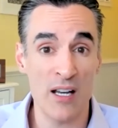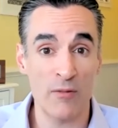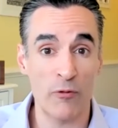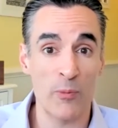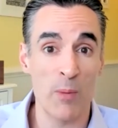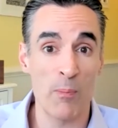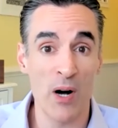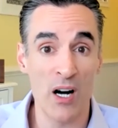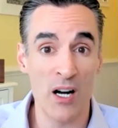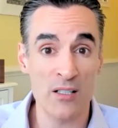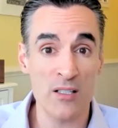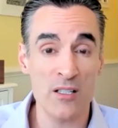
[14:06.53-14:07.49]
from the
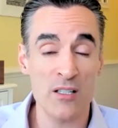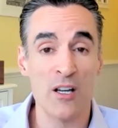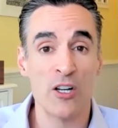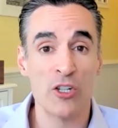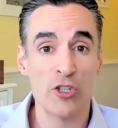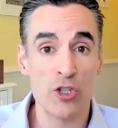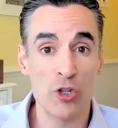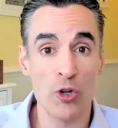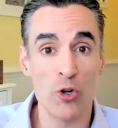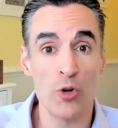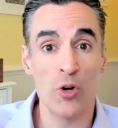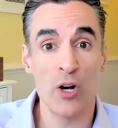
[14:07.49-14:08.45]
bonds
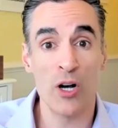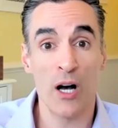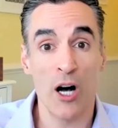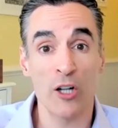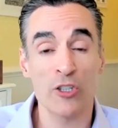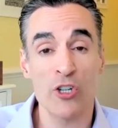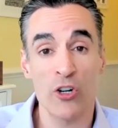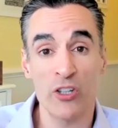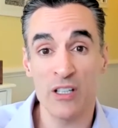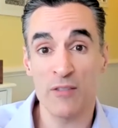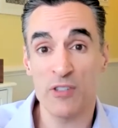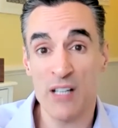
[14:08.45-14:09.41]
to
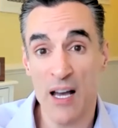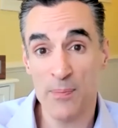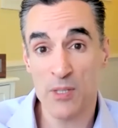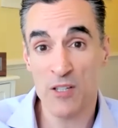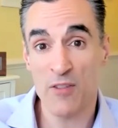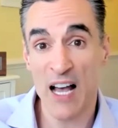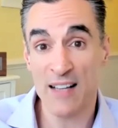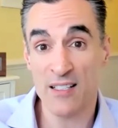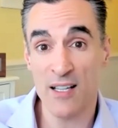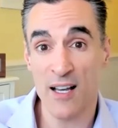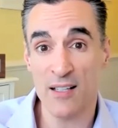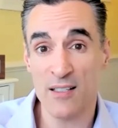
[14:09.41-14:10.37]
alternative types of
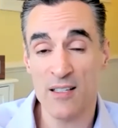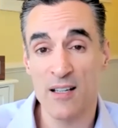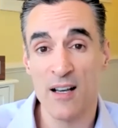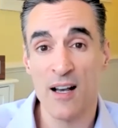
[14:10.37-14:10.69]
assets.